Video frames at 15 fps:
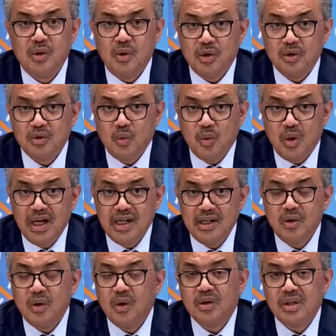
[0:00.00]
not
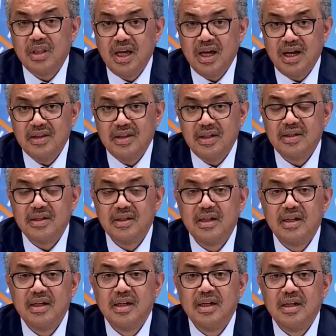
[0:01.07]
one or the other,
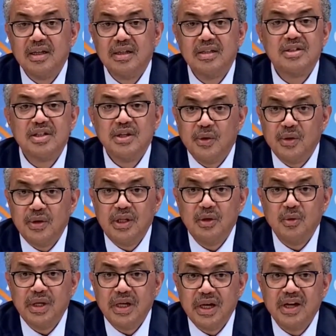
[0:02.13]
is the
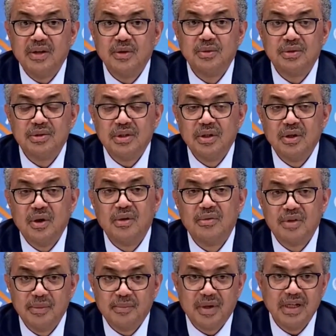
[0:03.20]
only way out
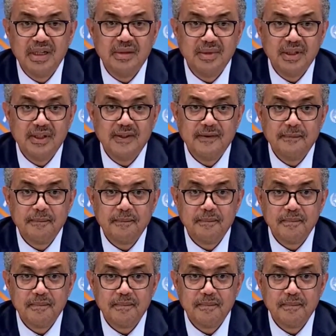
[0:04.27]
of the pandemic.